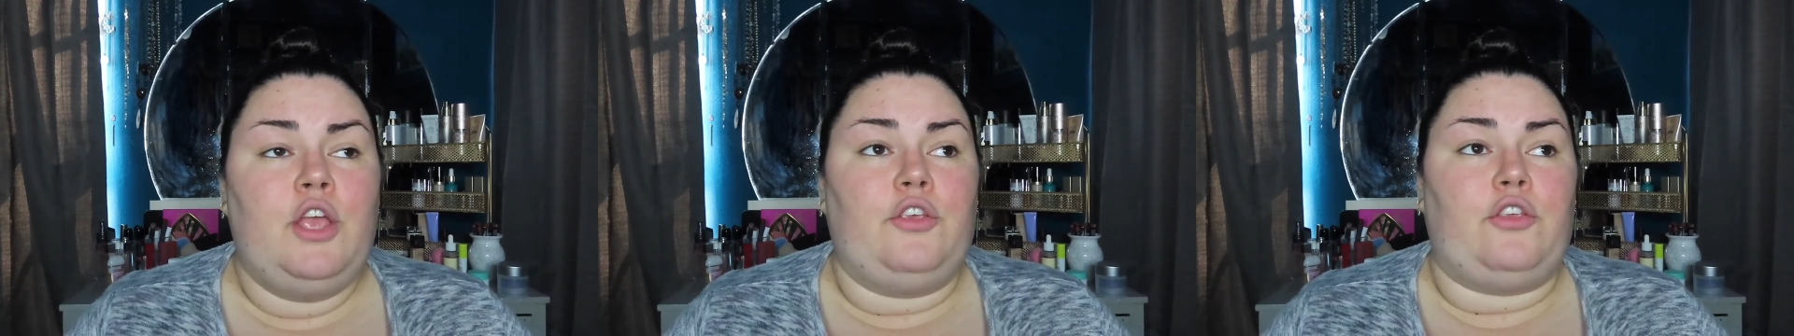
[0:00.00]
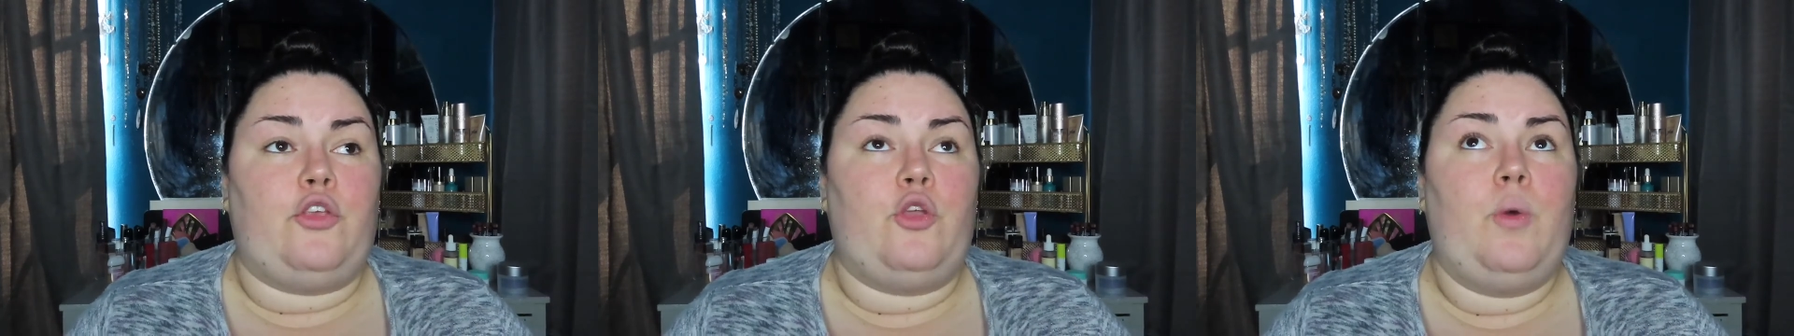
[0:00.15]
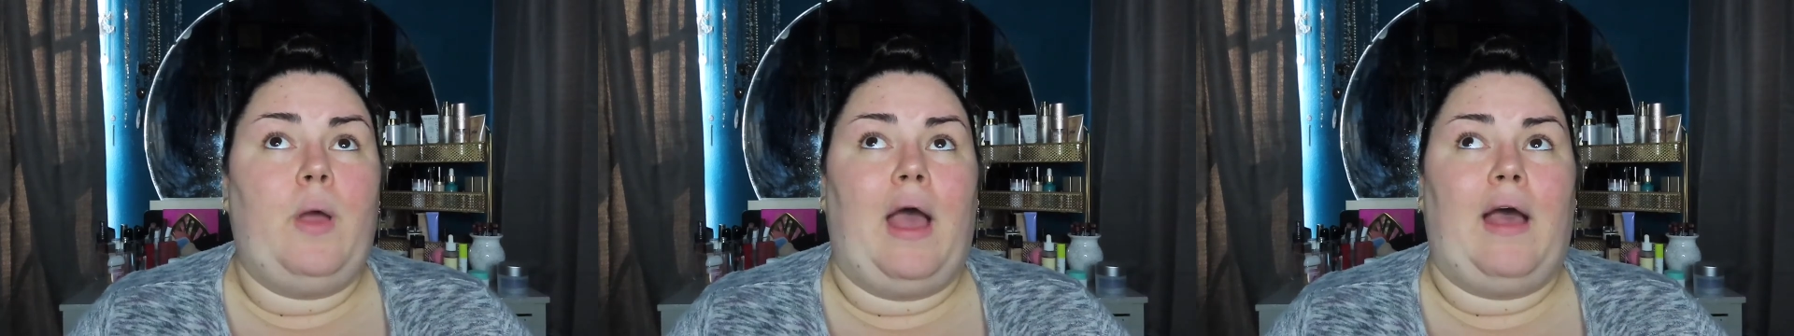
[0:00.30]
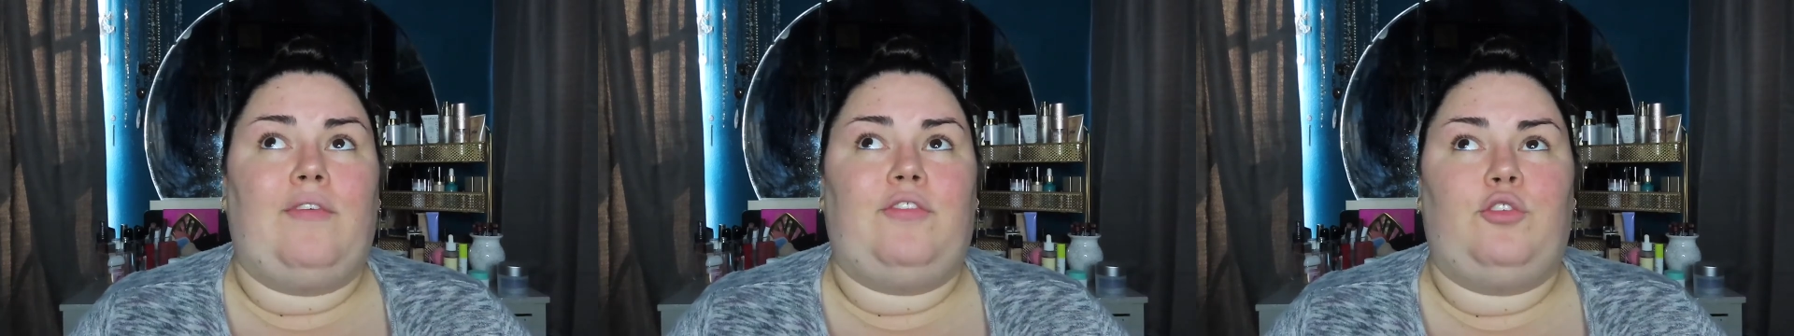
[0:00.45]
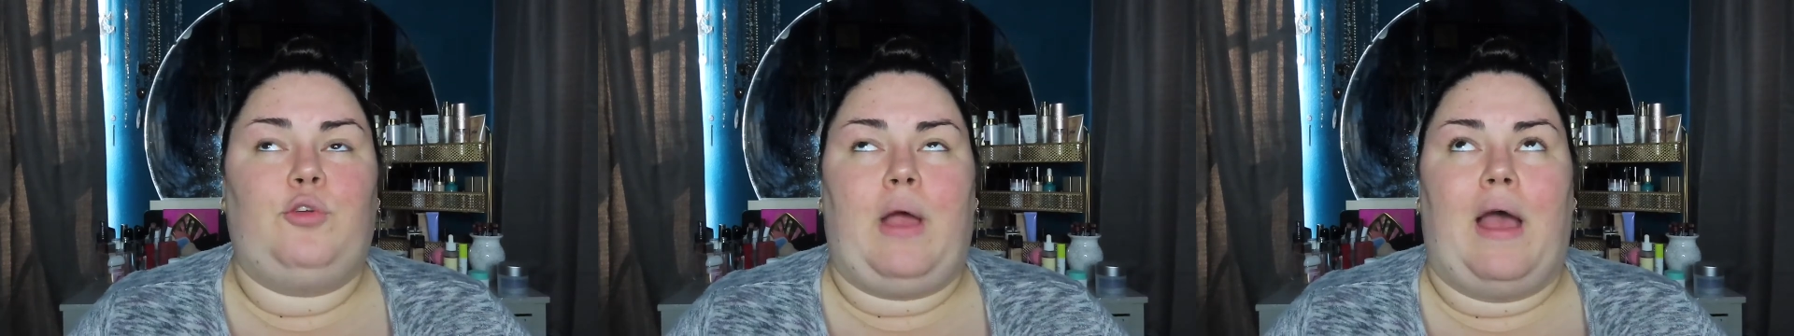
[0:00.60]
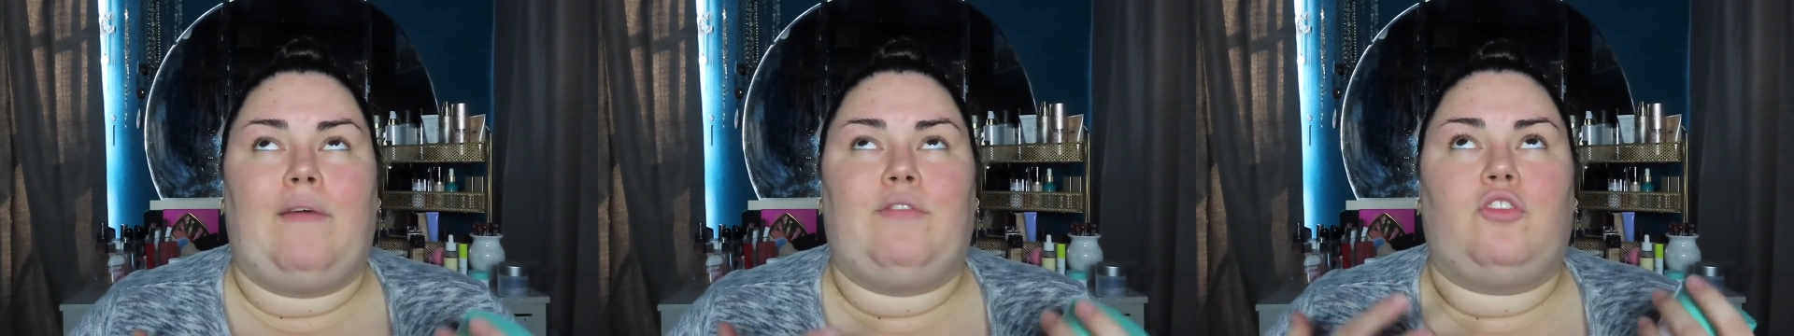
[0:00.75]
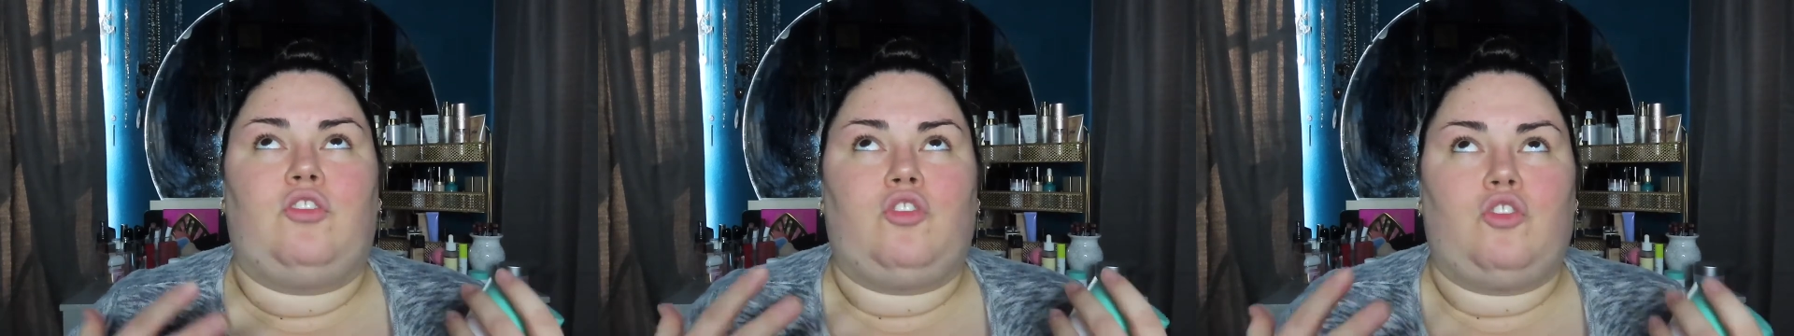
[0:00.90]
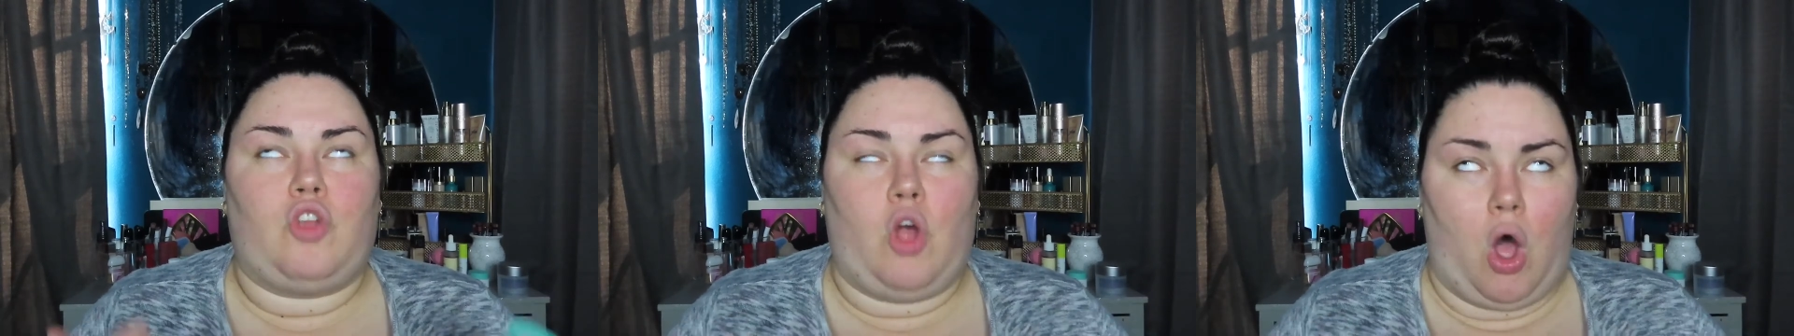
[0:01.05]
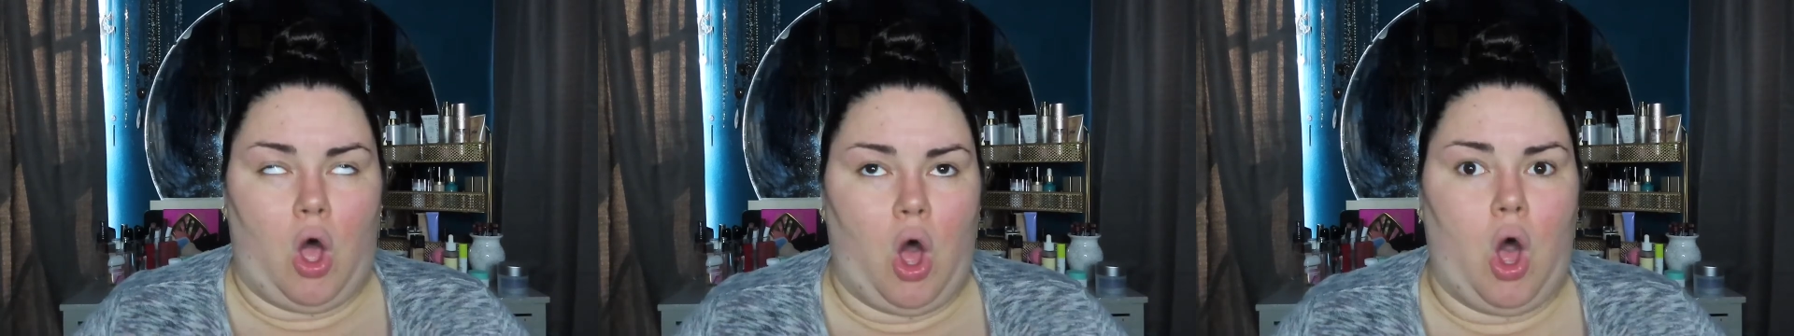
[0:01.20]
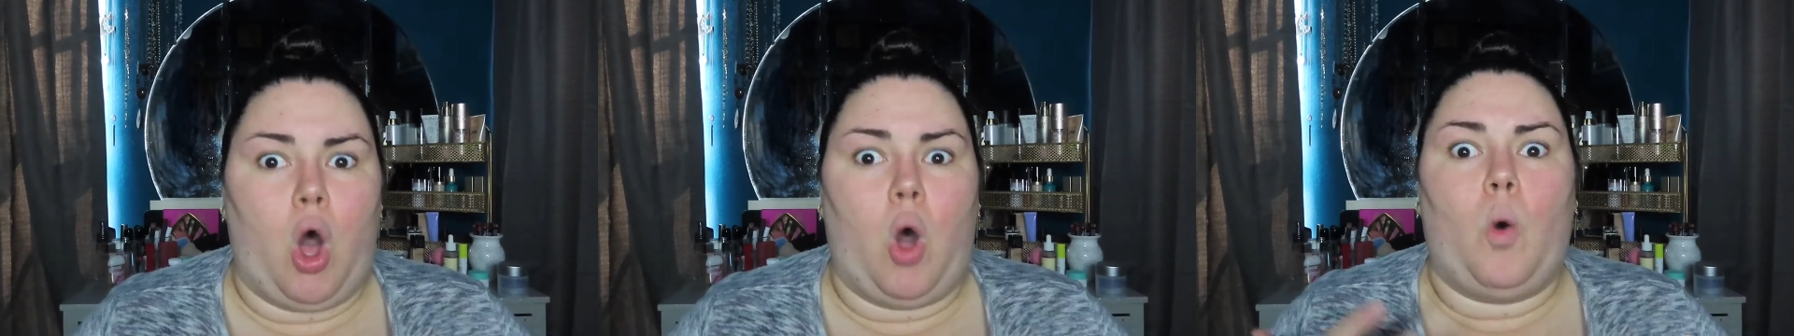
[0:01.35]
You have to have
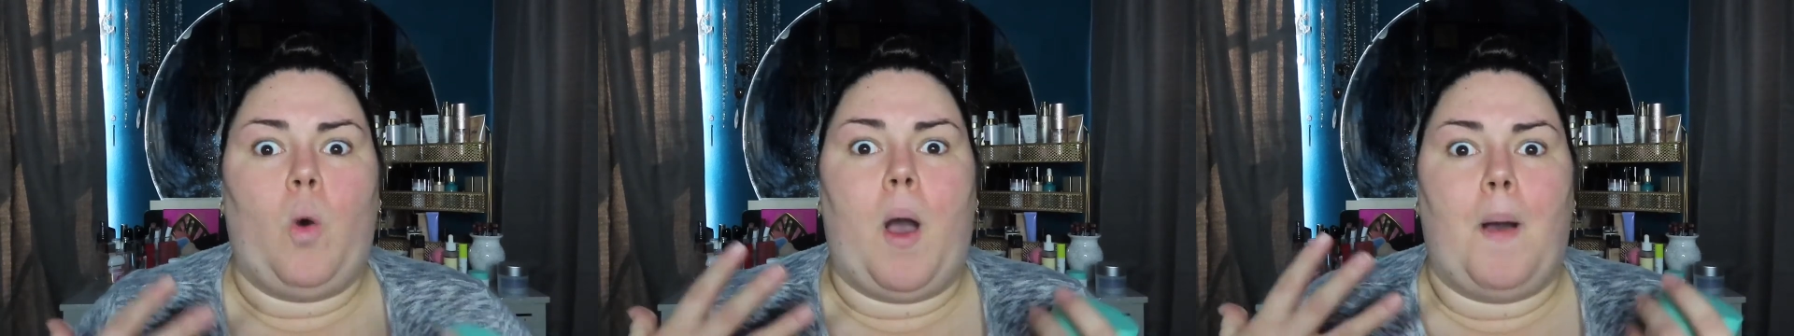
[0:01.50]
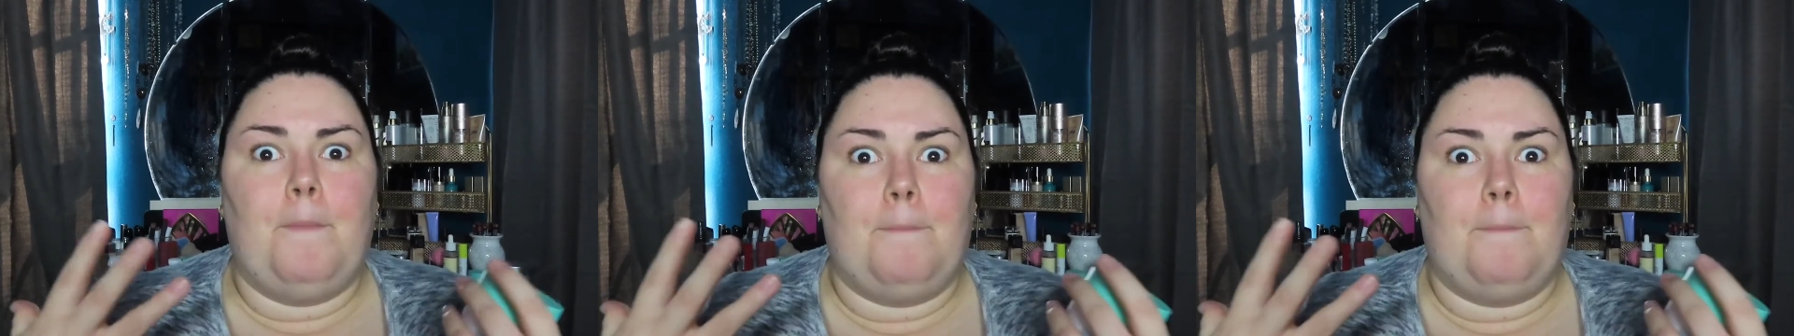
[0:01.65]
so